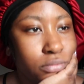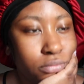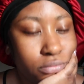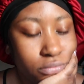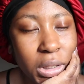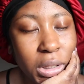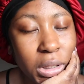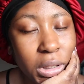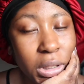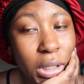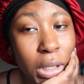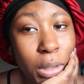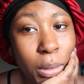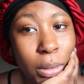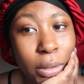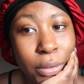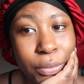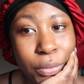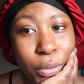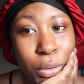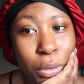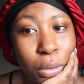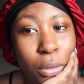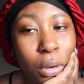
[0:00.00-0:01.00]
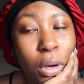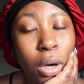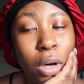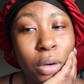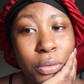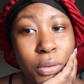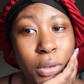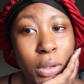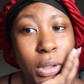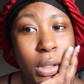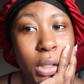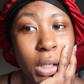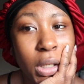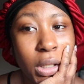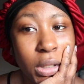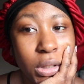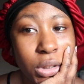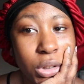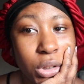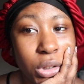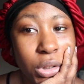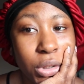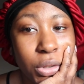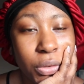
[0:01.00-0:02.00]
This is how I feel after a night
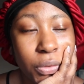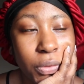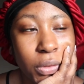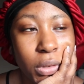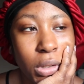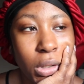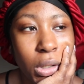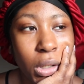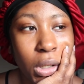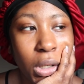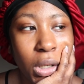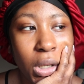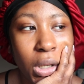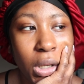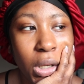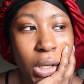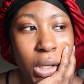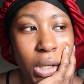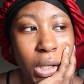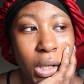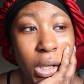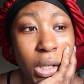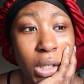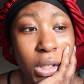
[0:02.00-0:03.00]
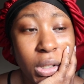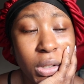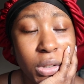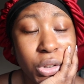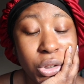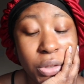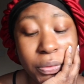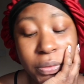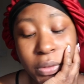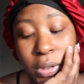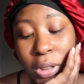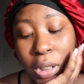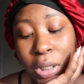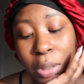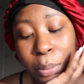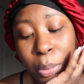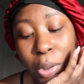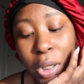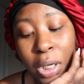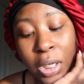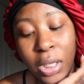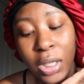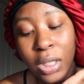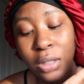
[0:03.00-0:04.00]
shift. I had a shift today,
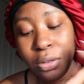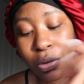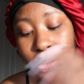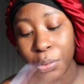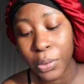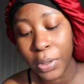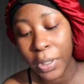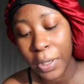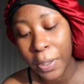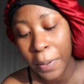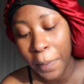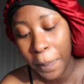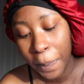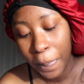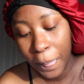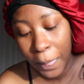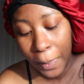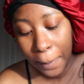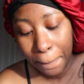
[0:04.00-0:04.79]
but I cancelled it.